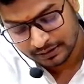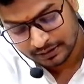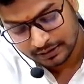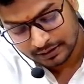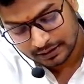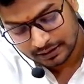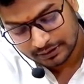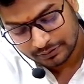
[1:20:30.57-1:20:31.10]

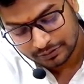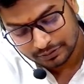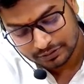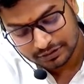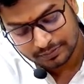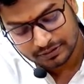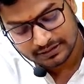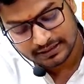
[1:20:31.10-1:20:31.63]
On whose
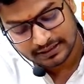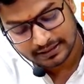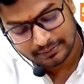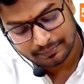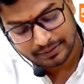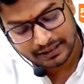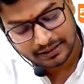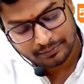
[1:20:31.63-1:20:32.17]
books? The
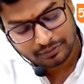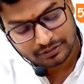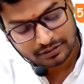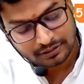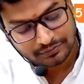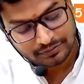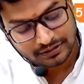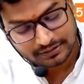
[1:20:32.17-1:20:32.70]
company books
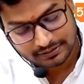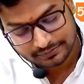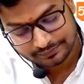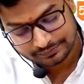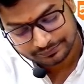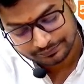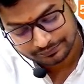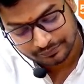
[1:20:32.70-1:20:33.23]
office.
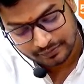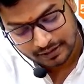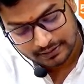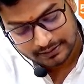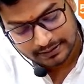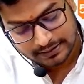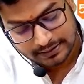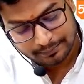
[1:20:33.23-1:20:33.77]

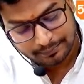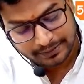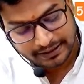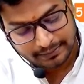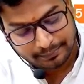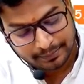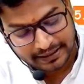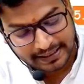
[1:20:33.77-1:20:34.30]
The company
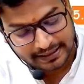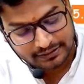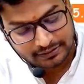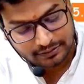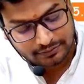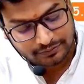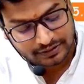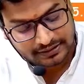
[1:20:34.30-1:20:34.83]
branch
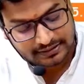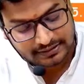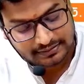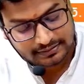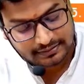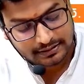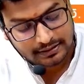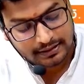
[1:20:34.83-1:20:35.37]
offices
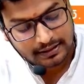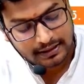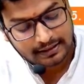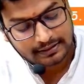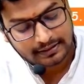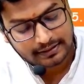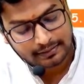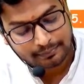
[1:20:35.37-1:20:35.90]
or
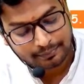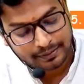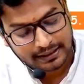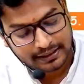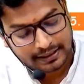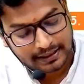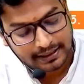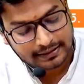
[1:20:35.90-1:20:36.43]
the company
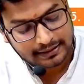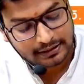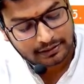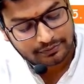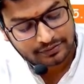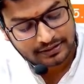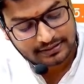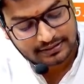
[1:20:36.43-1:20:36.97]
other
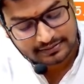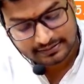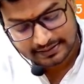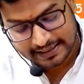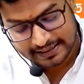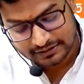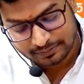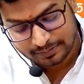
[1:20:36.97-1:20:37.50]
officers
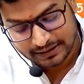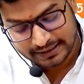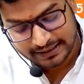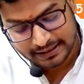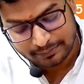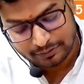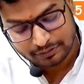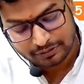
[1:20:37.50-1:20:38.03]
explaining
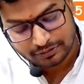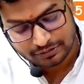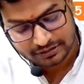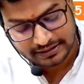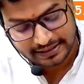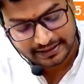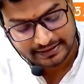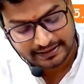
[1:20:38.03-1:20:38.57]
about those
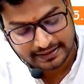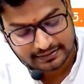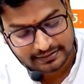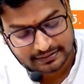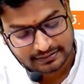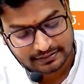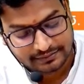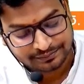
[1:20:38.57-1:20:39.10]
transactions.